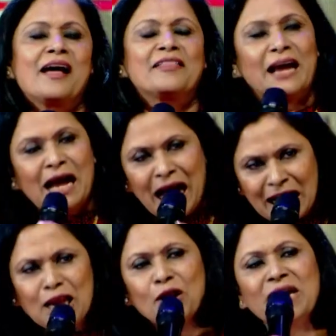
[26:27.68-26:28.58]
the
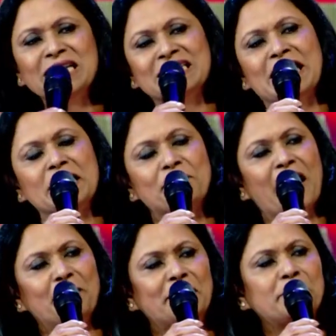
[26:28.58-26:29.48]
Hallelujah Study
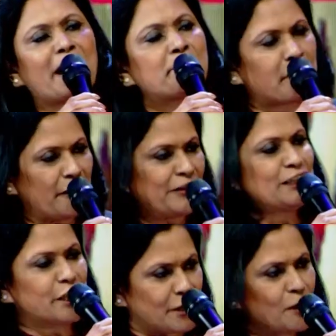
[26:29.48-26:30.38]
Bible by Prophet
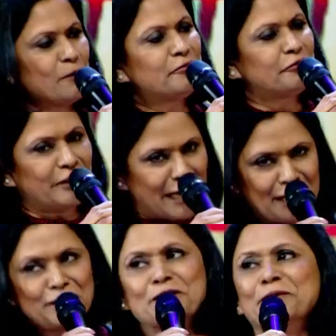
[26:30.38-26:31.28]
Jerome
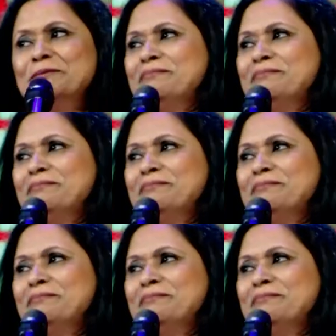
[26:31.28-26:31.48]
Fernando.